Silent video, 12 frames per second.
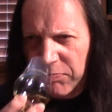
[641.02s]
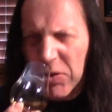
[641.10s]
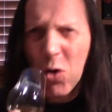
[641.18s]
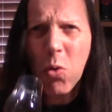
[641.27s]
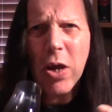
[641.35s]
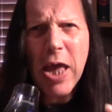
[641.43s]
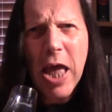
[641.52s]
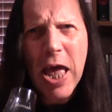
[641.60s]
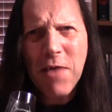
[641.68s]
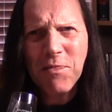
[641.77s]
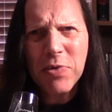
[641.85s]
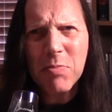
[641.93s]
Quite a
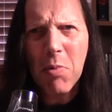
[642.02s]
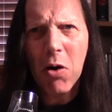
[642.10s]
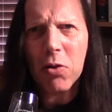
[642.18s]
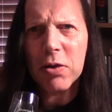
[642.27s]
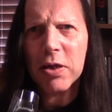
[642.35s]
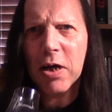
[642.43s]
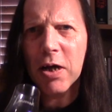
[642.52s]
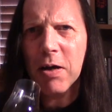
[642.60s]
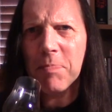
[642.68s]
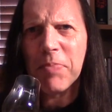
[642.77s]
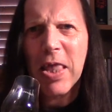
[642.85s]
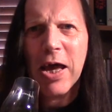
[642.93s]
heavy malt.
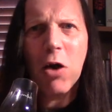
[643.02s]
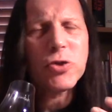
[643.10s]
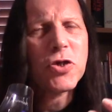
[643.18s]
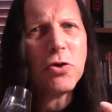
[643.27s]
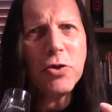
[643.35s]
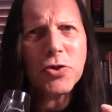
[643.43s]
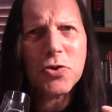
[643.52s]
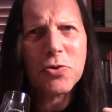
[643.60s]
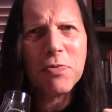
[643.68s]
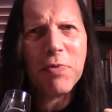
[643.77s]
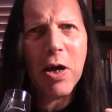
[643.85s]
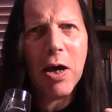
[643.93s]
It's got a
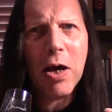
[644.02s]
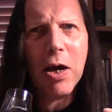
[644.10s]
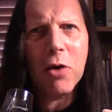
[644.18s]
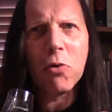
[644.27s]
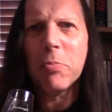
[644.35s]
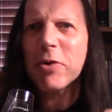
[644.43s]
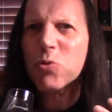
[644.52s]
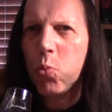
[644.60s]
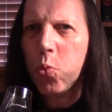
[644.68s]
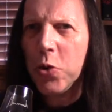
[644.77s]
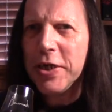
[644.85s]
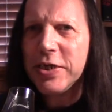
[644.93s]
sort of an almost
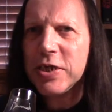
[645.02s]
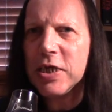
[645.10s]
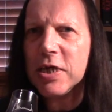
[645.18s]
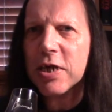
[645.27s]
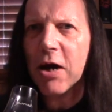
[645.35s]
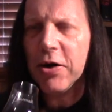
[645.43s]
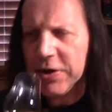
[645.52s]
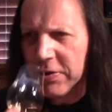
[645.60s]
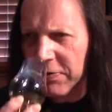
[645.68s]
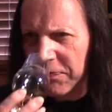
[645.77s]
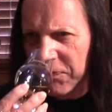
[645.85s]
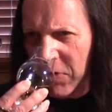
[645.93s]
wheaty kind
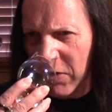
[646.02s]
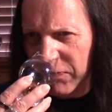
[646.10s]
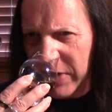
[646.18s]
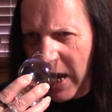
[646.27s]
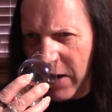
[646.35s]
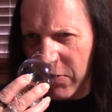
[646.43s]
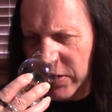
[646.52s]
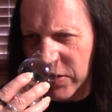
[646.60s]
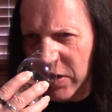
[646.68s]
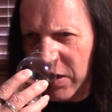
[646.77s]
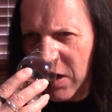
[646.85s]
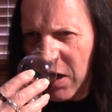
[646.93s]
of
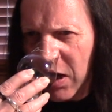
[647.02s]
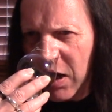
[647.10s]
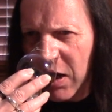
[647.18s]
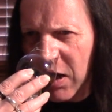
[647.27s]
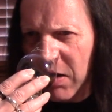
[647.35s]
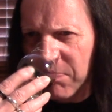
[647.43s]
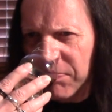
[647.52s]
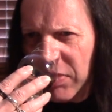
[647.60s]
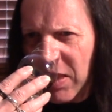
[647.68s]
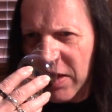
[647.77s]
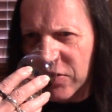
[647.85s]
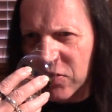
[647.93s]
character. A
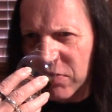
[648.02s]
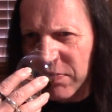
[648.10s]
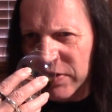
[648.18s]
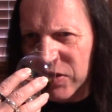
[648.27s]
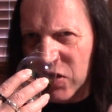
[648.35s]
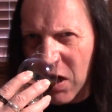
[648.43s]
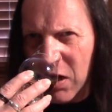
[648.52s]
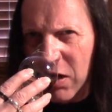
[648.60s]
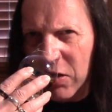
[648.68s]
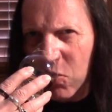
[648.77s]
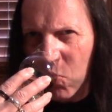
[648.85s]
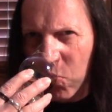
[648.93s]
sort of a
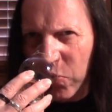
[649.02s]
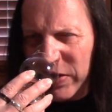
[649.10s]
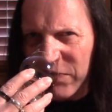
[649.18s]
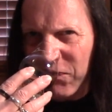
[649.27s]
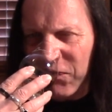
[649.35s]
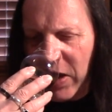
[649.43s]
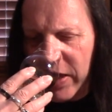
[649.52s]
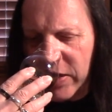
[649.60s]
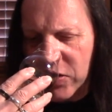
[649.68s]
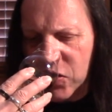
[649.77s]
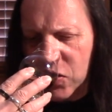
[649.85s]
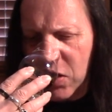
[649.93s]
dark wheat
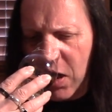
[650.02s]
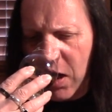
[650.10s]
flakes.